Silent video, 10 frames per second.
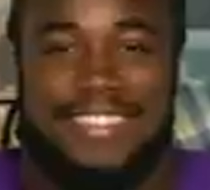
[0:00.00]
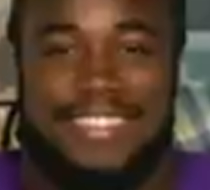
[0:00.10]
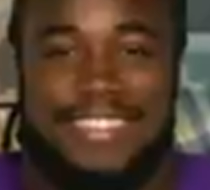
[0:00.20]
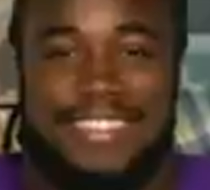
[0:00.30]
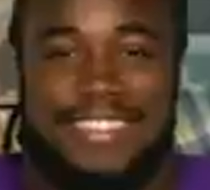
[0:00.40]

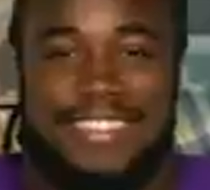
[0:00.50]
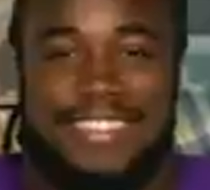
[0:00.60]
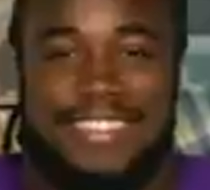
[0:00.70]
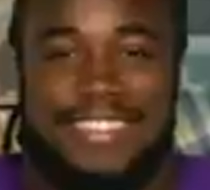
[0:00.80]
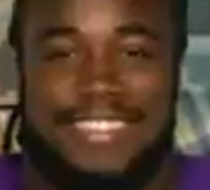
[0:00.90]

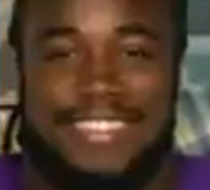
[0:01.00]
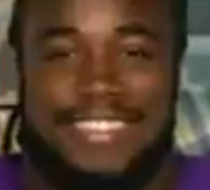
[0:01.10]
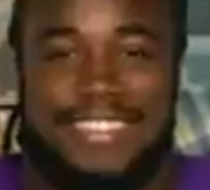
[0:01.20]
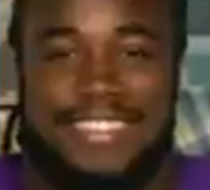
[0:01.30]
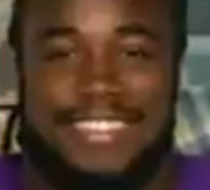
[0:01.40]

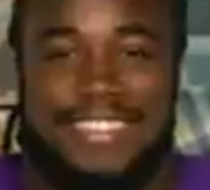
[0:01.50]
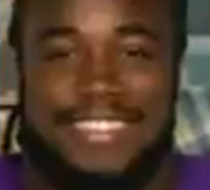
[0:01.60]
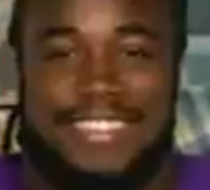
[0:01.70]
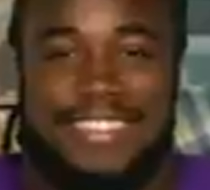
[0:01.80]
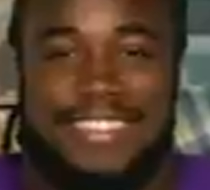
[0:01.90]

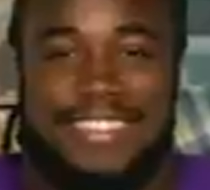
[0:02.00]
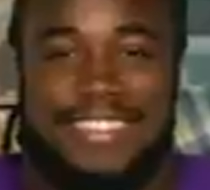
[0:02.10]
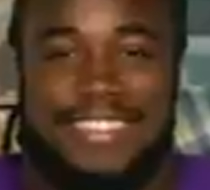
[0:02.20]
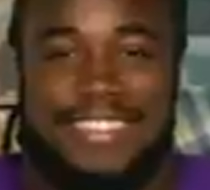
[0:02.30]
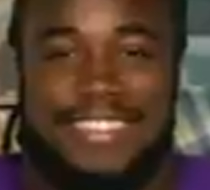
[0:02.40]

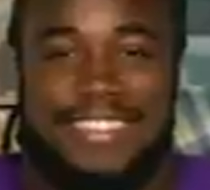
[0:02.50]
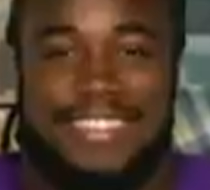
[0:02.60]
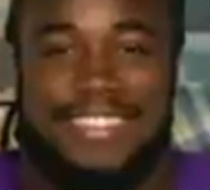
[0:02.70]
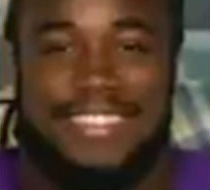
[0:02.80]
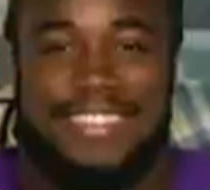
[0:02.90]

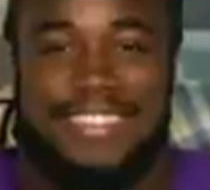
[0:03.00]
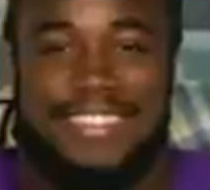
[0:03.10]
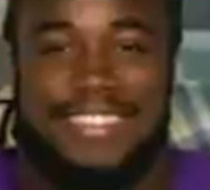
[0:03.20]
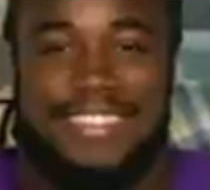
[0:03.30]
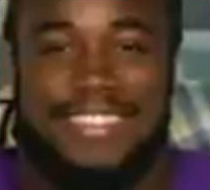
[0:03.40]
No words are spoken by the person on screen.